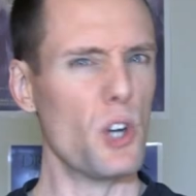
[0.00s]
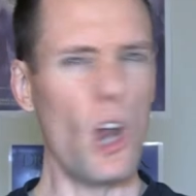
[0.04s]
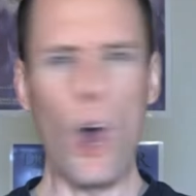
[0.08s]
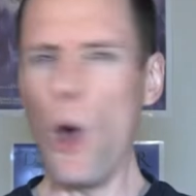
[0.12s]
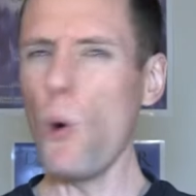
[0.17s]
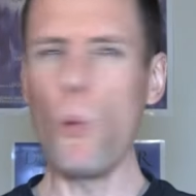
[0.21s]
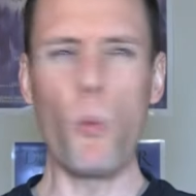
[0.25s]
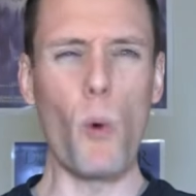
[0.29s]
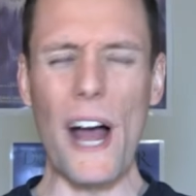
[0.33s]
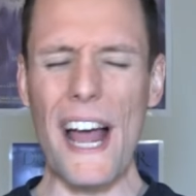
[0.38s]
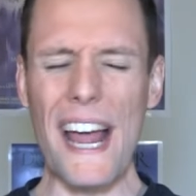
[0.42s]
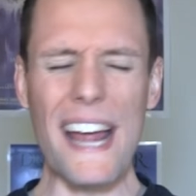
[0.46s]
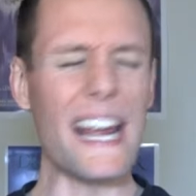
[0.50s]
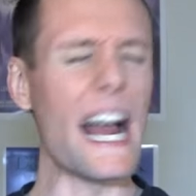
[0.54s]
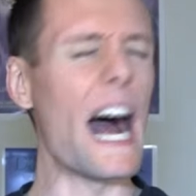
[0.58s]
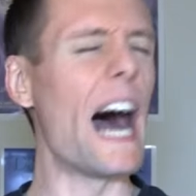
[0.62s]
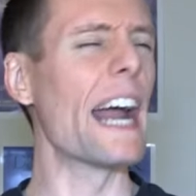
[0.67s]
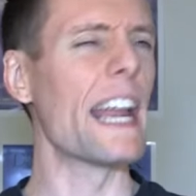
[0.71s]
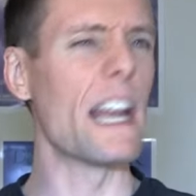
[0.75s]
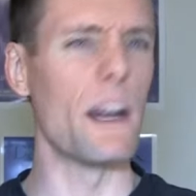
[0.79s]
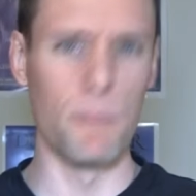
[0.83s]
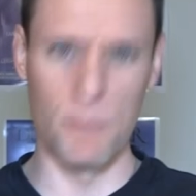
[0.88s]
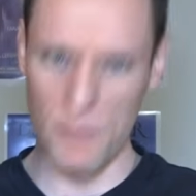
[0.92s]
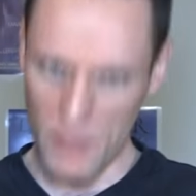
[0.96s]
No way,
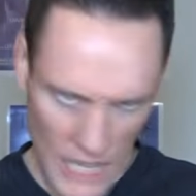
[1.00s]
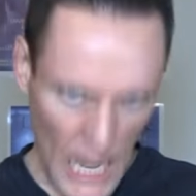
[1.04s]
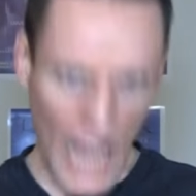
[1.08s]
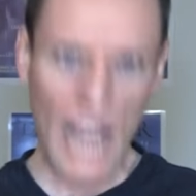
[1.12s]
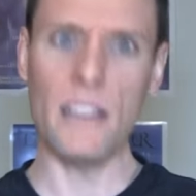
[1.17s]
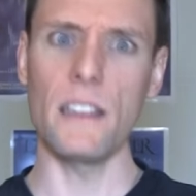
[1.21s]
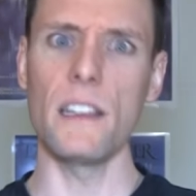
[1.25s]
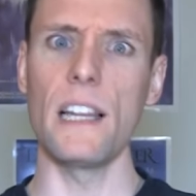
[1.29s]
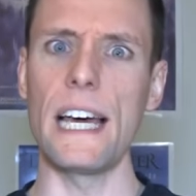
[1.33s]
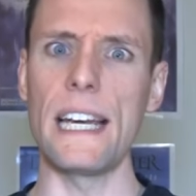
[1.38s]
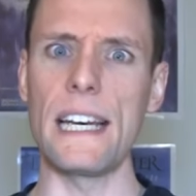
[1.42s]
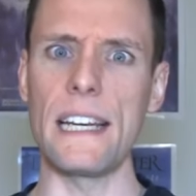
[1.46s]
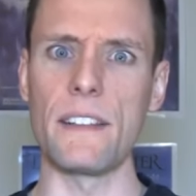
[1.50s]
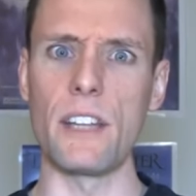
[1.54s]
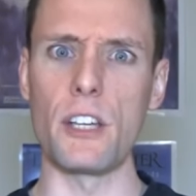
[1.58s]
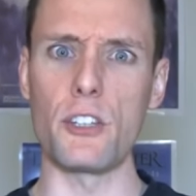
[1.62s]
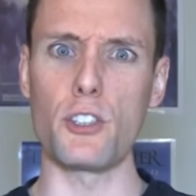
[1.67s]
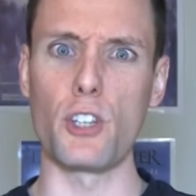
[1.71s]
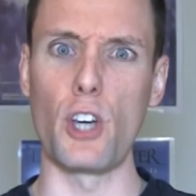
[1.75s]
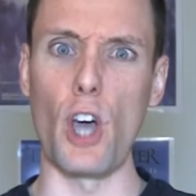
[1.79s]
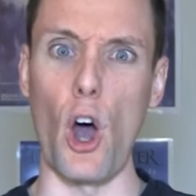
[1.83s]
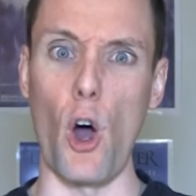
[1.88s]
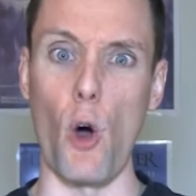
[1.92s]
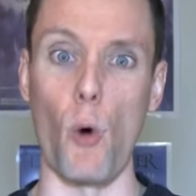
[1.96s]
I am not letting
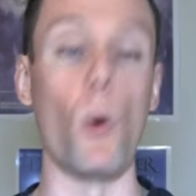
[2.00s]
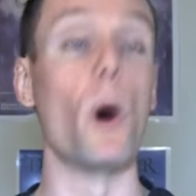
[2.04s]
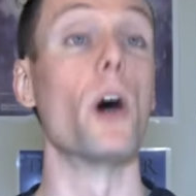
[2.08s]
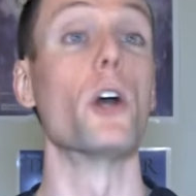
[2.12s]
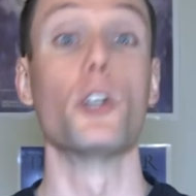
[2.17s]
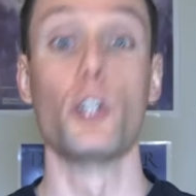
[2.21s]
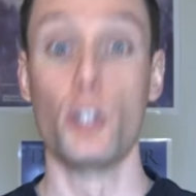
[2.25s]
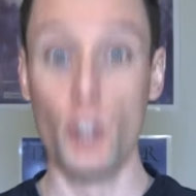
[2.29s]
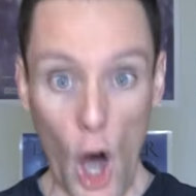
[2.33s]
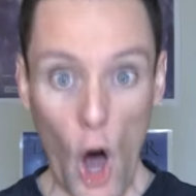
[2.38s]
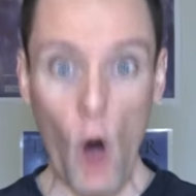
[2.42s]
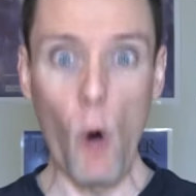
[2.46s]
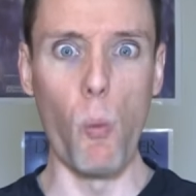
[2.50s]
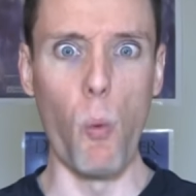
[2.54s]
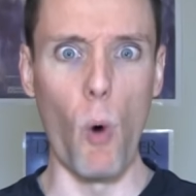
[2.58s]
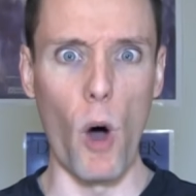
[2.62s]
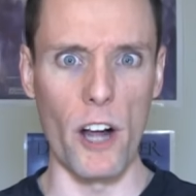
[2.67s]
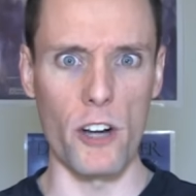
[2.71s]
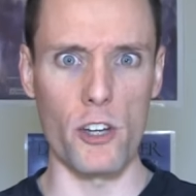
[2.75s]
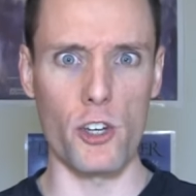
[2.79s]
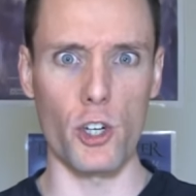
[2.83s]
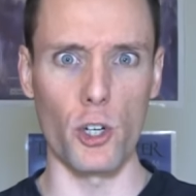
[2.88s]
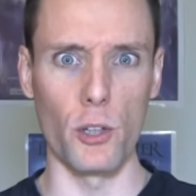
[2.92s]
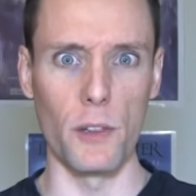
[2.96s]
this go. No
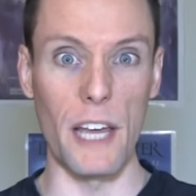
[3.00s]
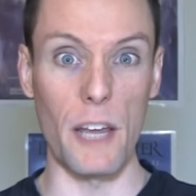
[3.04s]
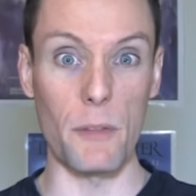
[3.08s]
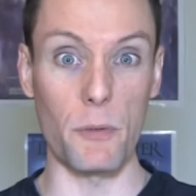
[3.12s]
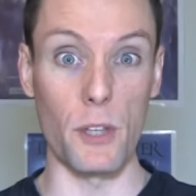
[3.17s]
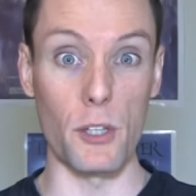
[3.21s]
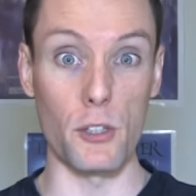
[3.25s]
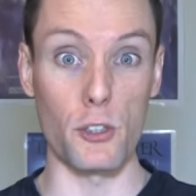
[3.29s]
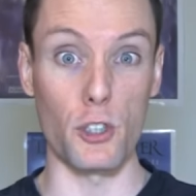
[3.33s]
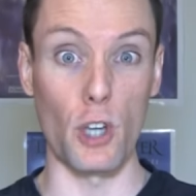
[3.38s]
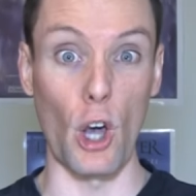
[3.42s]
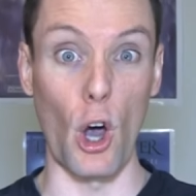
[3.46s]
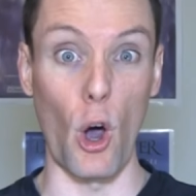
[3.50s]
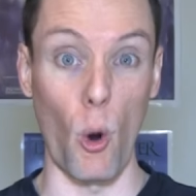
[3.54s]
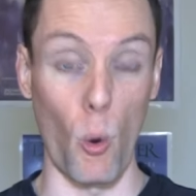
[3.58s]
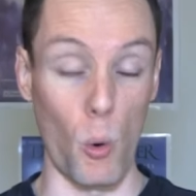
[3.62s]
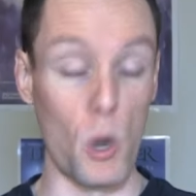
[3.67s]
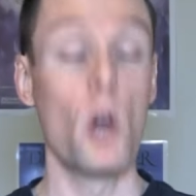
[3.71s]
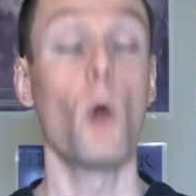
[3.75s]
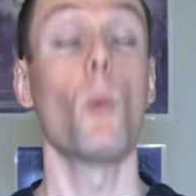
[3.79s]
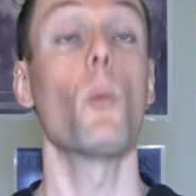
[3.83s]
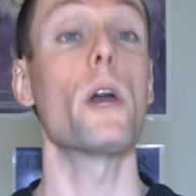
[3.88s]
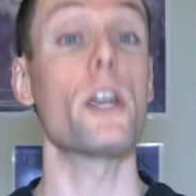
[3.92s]
one should let this go.